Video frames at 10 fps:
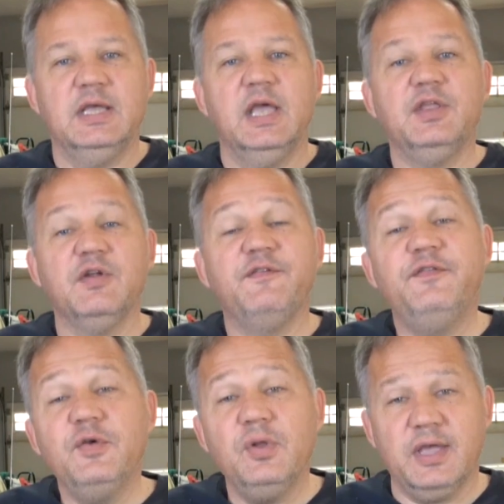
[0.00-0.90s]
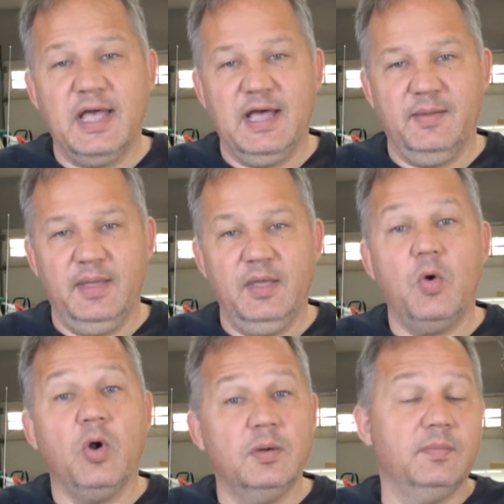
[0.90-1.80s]
in your fuel economy
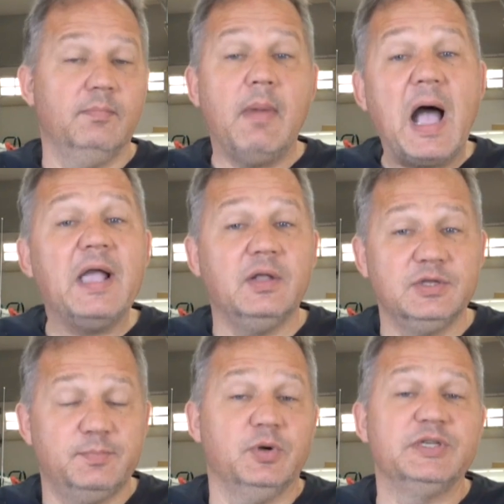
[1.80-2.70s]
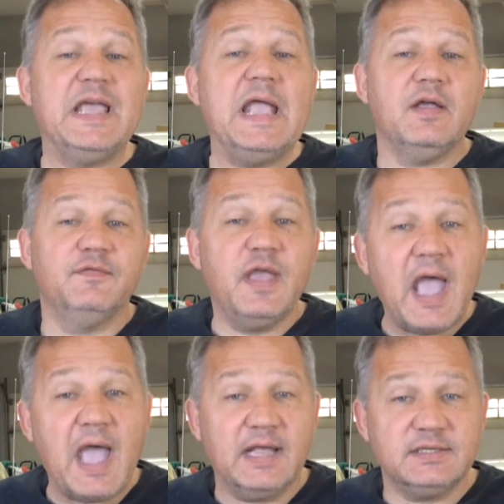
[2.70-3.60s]
or miles per tank of
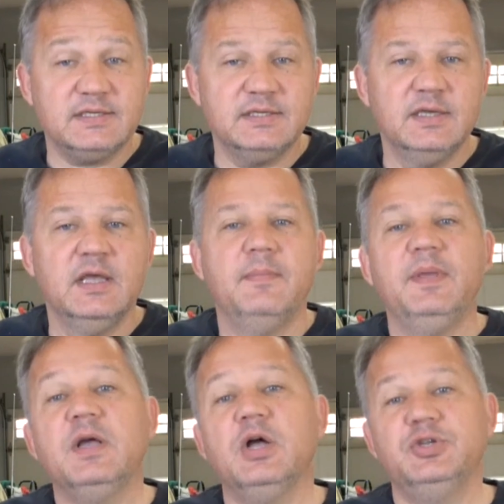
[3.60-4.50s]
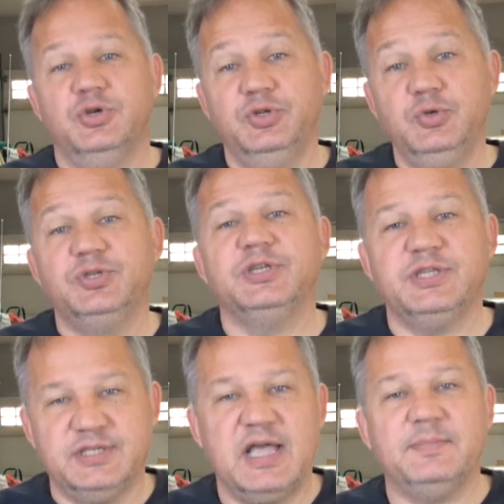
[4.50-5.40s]
gas because you're using the
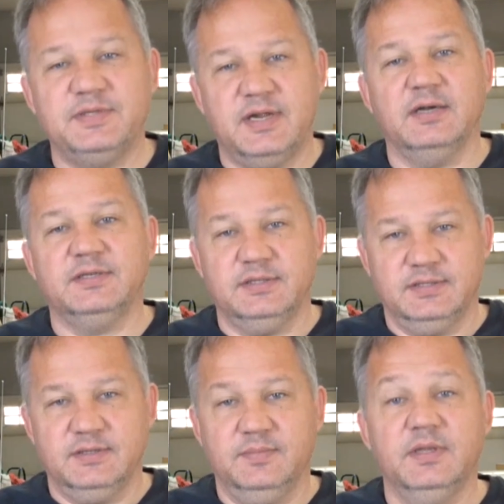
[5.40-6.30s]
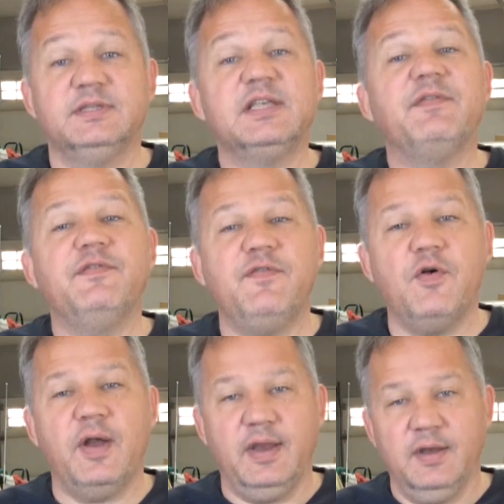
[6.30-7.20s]
stop-start system.
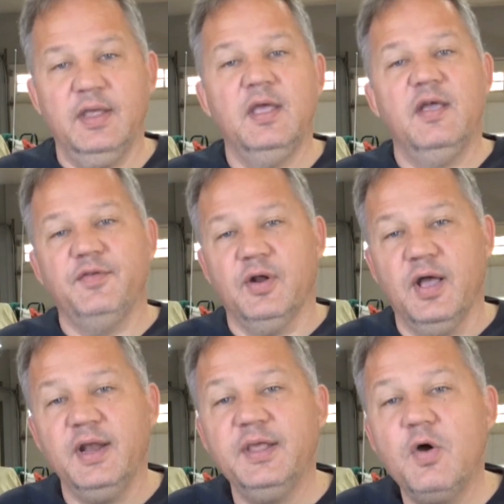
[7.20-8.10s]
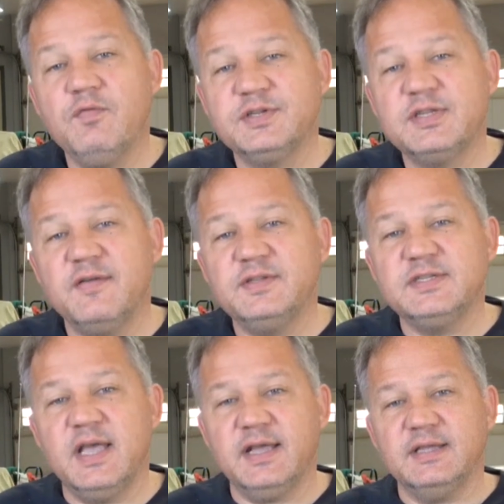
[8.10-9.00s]
7-4-8. If you're idling over 7
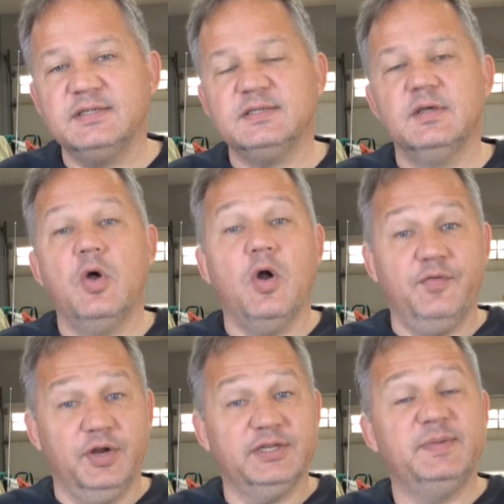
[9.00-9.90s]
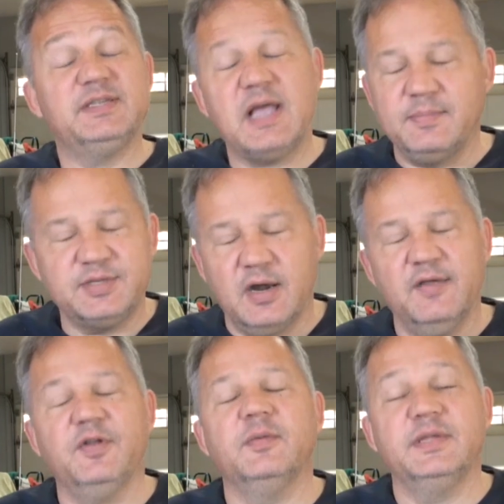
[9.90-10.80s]
seconds, or if you're going
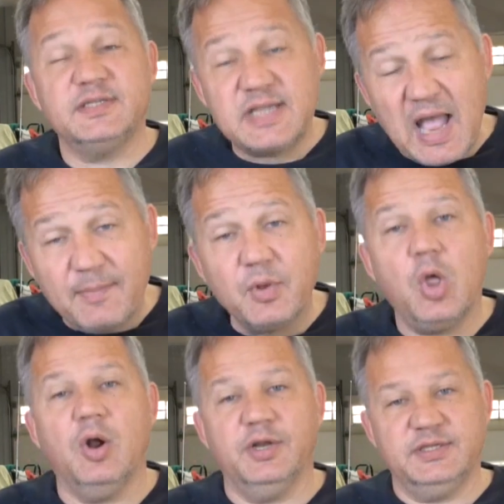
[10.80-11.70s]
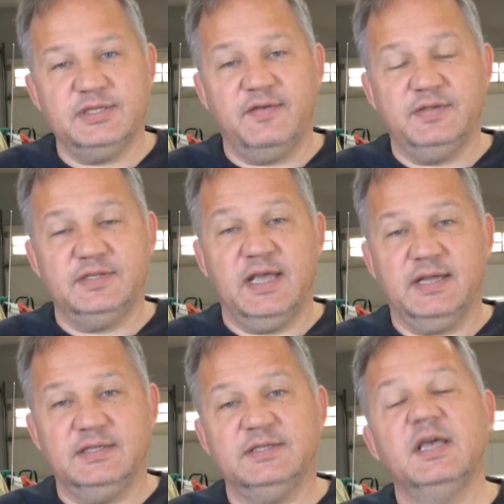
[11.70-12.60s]
to be stopped longer than 7
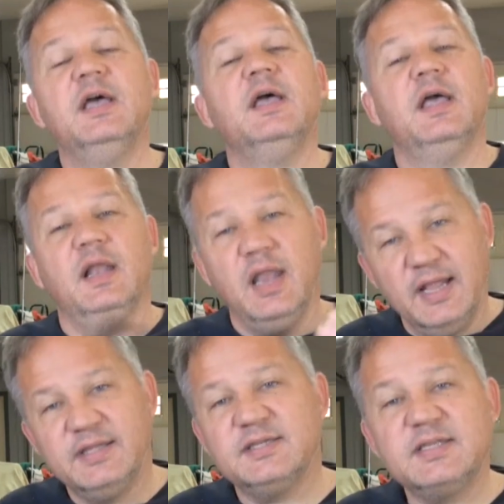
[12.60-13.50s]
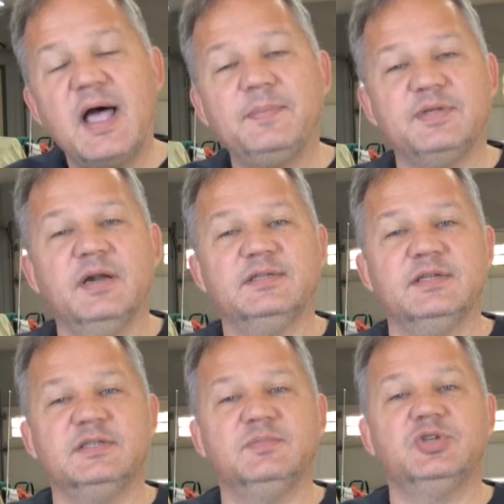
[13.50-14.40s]
seconds, let the stop-start
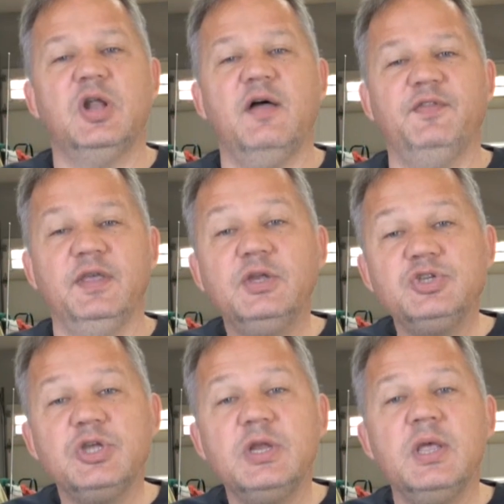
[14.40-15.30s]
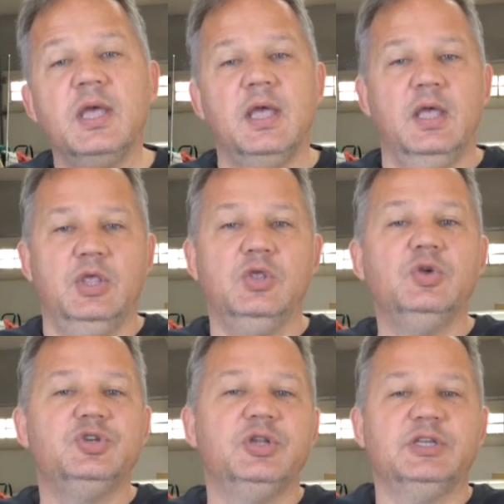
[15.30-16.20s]
system shut off the engine, and you
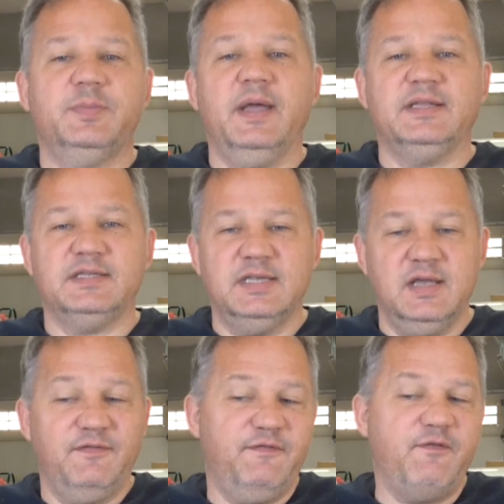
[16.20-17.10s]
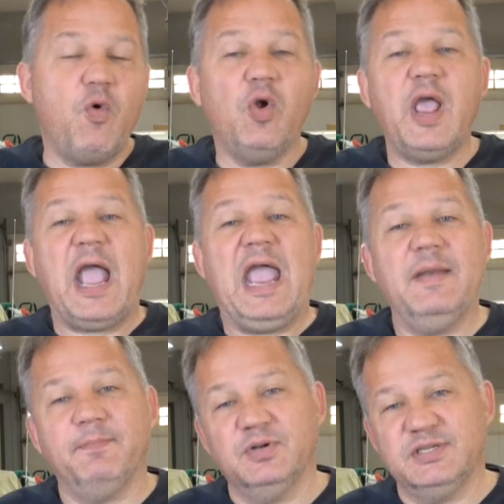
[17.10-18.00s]
should expect to see a
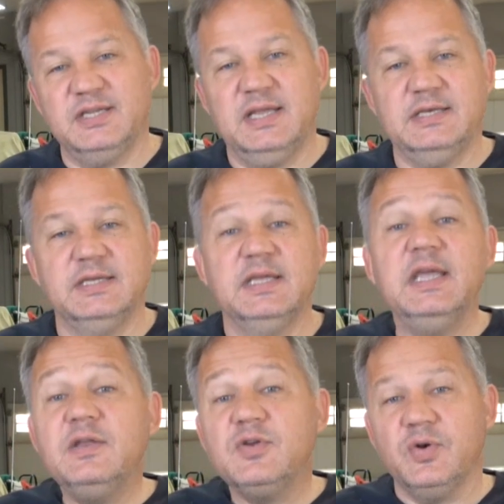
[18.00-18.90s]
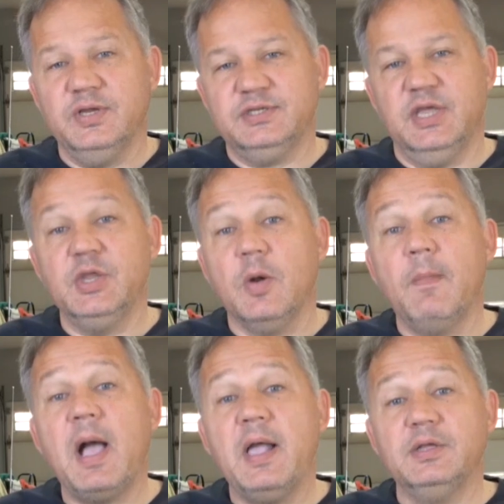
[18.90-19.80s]
4-8% increase in your
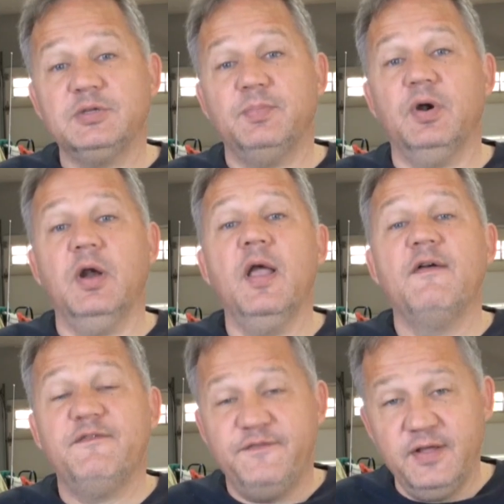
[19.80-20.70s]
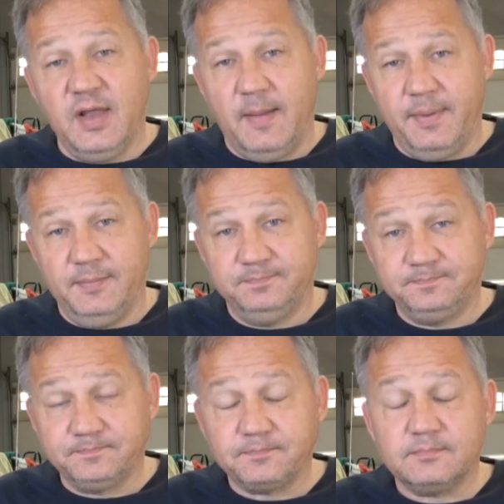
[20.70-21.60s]
miles per fill-up.
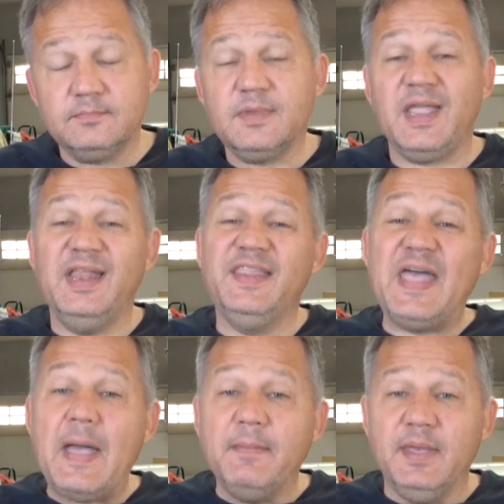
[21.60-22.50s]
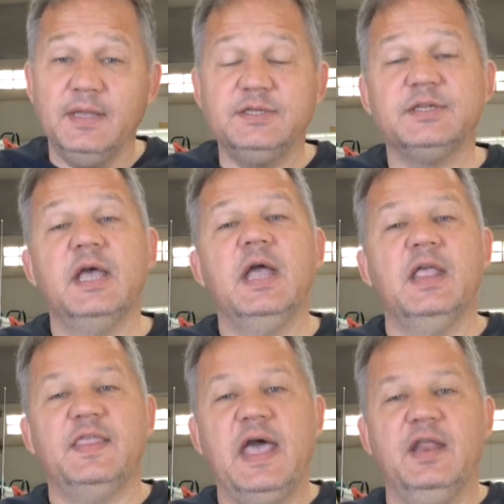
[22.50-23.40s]
That means
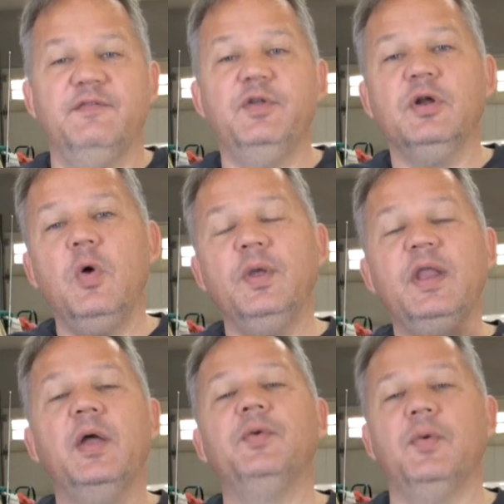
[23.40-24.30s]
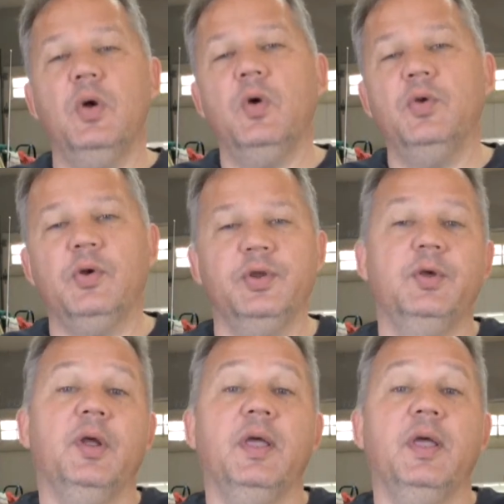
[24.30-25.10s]
that if you're going down a road, or you're